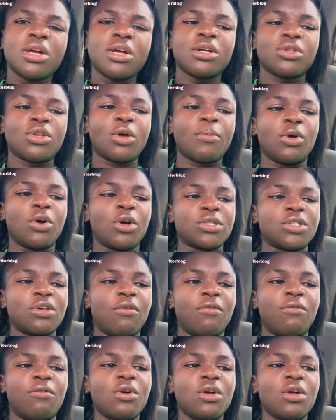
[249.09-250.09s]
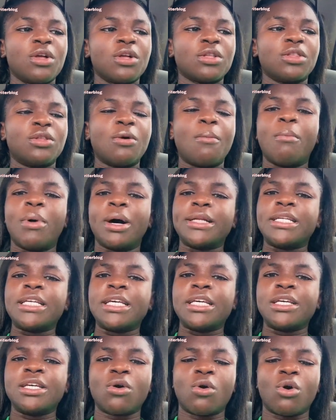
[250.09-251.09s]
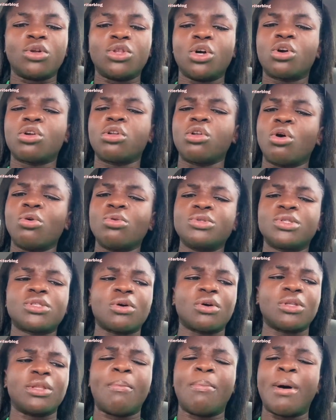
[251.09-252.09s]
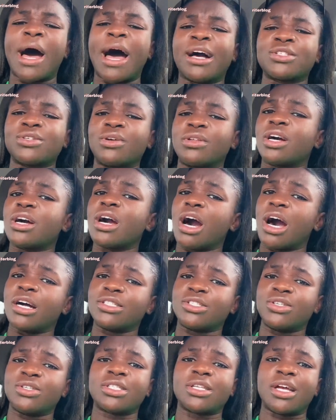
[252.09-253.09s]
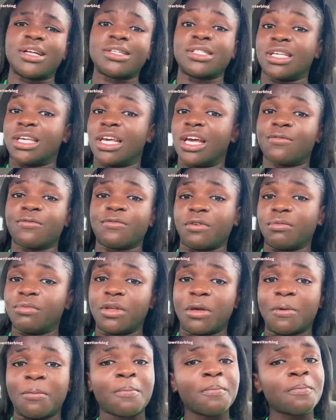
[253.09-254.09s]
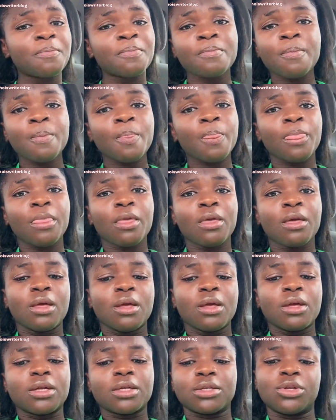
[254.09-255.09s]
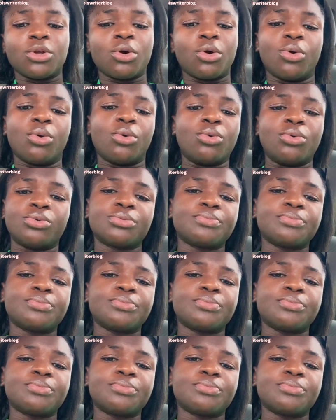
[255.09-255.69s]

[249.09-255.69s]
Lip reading: not because of the money or the clothes or the bags or the cars you stand to get from them. No.